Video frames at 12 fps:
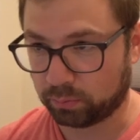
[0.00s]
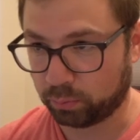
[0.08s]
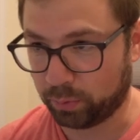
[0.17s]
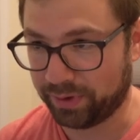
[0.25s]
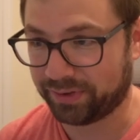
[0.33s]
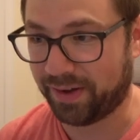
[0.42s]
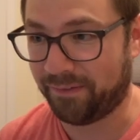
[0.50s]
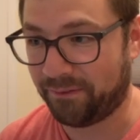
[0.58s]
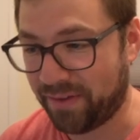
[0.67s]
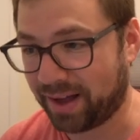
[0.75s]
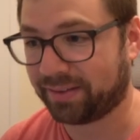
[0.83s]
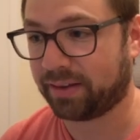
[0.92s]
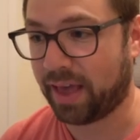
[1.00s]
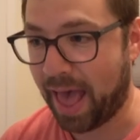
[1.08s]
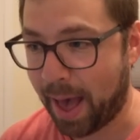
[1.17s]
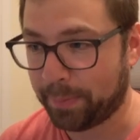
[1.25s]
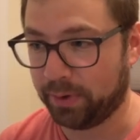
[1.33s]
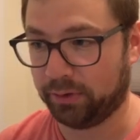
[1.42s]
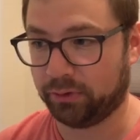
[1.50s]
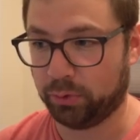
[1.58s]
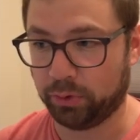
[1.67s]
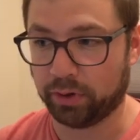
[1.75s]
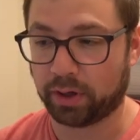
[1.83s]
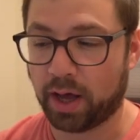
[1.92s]
when this effect happens
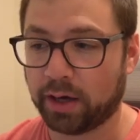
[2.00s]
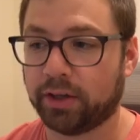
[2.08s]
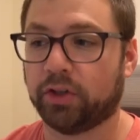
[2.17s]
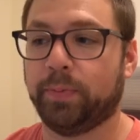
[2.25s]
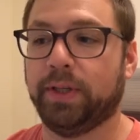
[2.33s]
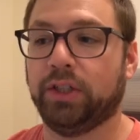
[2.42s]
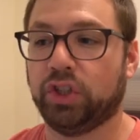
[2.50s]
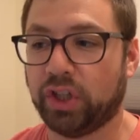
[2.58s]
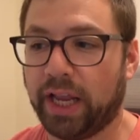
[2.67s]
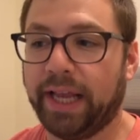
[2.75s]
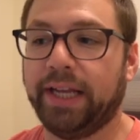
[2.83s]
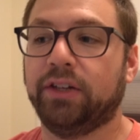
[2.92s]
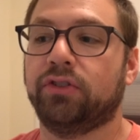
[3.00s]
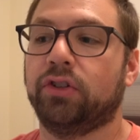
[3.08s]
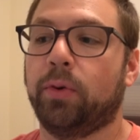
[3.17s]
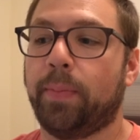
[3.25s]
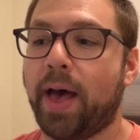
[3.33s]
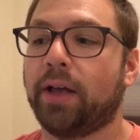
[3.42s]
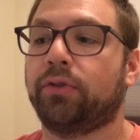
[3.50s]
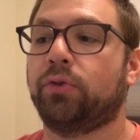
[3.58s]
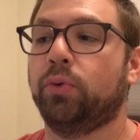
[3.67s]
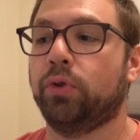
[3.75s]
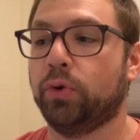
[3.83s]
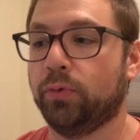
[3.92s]
due to the context being changed, it'll pass
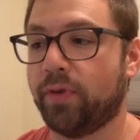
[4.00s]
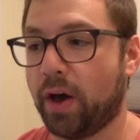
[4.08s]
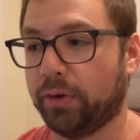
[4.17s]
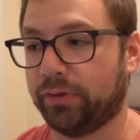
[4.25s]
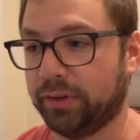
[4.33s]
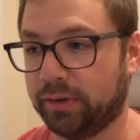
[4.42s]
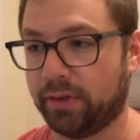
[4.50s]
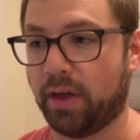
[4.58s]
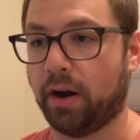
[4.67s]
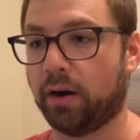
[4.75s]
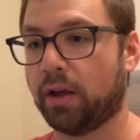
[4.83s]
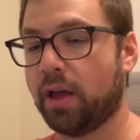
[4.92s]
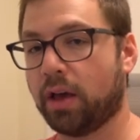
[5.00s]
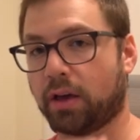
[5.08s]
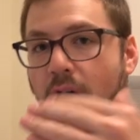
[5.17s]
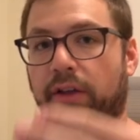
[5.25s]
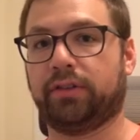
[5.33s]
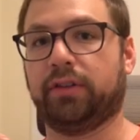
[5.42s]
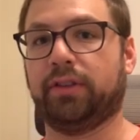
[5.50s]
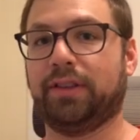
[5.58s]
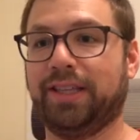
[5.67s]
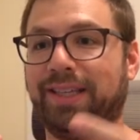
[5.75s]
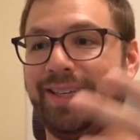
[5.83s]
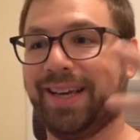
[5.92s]
through the new values into there, causing
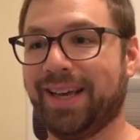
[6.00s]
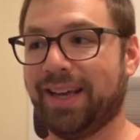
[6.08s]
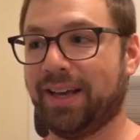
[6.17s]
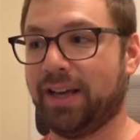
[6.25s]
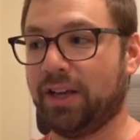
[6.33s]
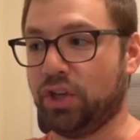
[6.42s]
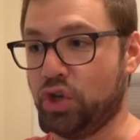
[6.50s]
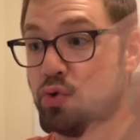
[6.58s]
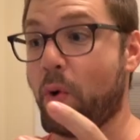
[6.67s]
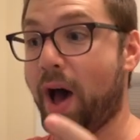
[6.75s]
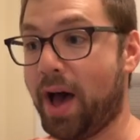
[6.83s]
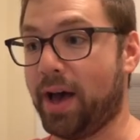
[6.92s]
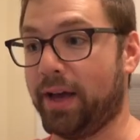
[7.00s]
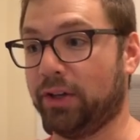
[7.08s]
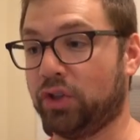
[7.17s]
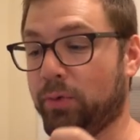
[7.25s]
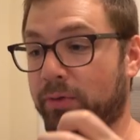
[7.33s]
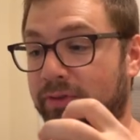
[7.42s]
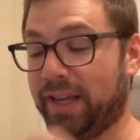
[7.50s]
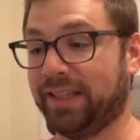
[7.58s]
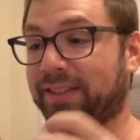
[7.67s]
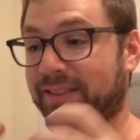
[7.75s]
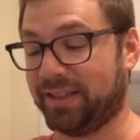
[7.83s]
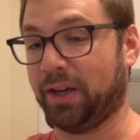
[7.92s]
the UI to stay
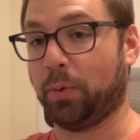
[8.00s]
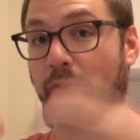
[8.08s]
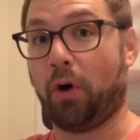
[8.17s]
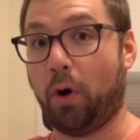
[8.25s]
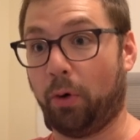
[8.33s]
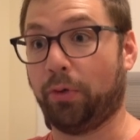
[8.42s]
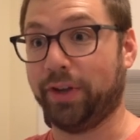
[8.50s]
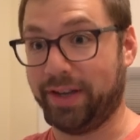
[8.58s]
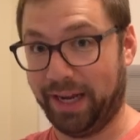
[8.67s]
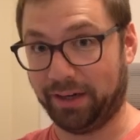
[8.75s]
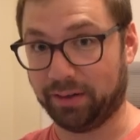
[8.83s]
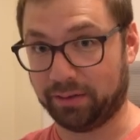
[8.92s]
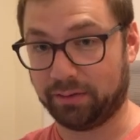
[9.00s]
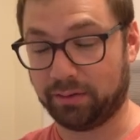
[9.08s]
in sync with all the data.